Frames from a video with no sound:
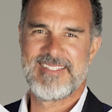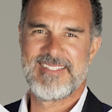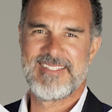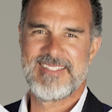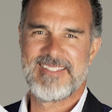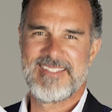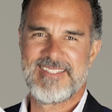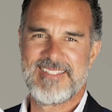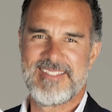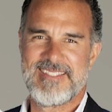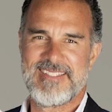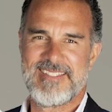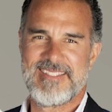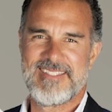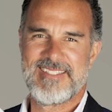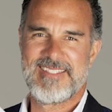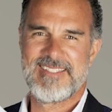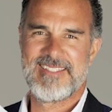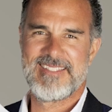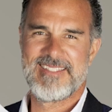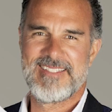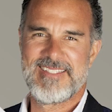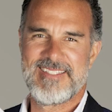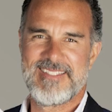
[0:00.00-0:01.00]
only
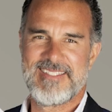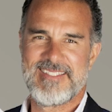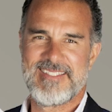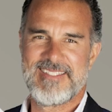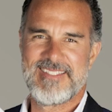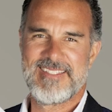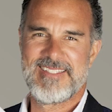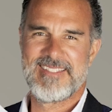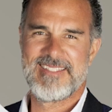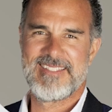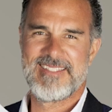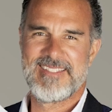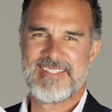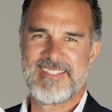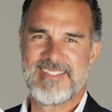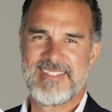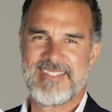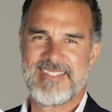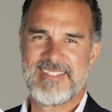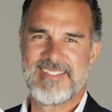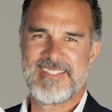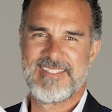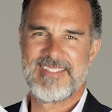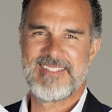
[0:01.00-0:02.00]
record
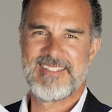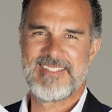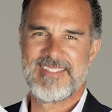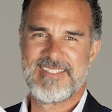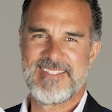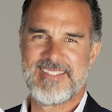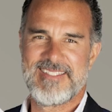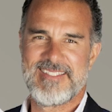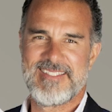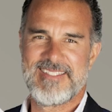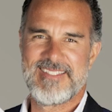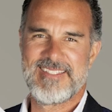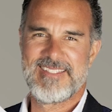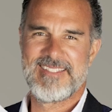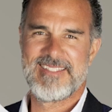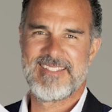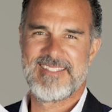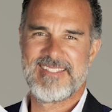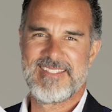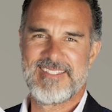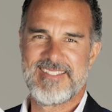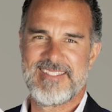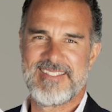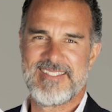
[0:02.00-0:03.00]
of the
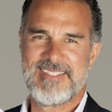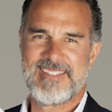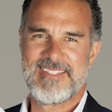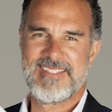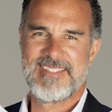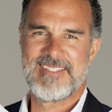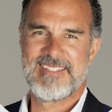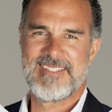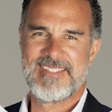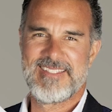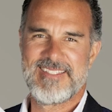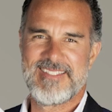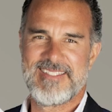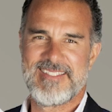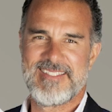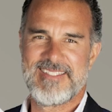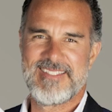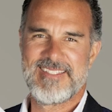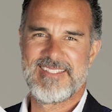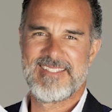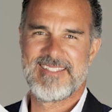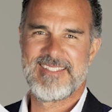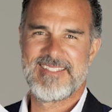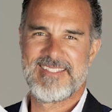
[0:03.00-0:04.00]

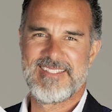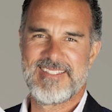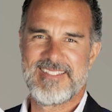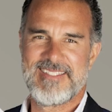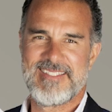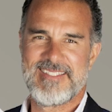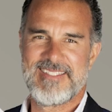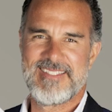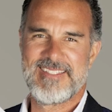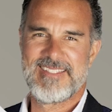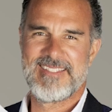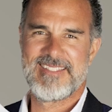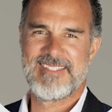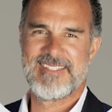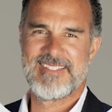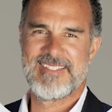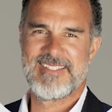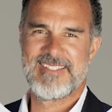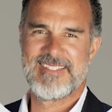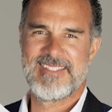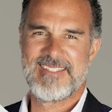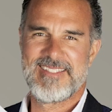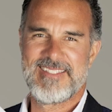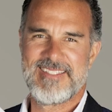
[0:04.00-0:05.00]
$25,000 copay
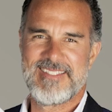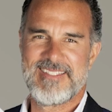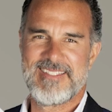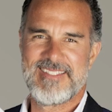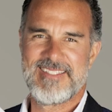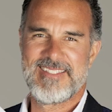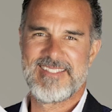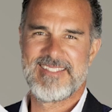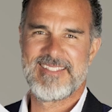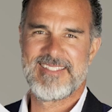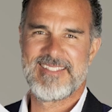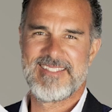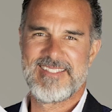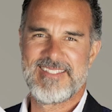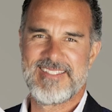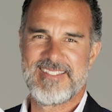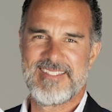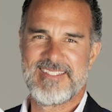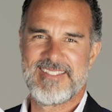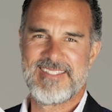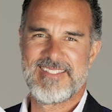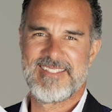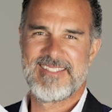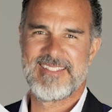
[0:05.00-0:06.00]
award that I have for
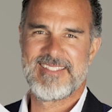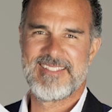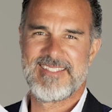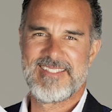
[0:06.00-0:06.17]
her.